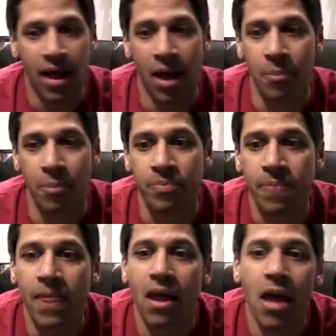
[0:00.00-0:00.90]

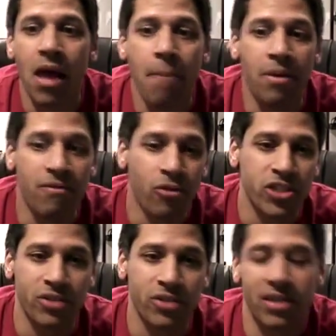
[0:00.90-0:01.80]
But
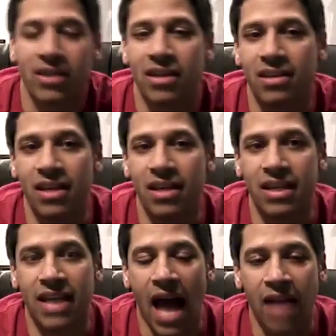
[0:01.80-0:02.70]
unfortunately,
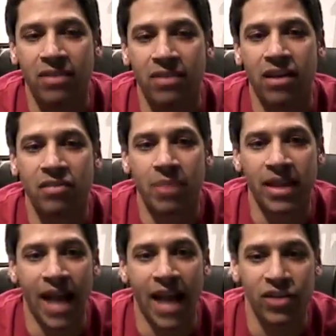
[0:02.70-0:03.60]
it kind of does make
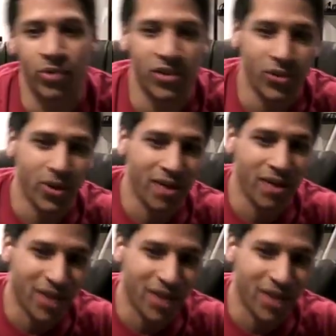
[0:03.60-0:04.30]
a catch-22.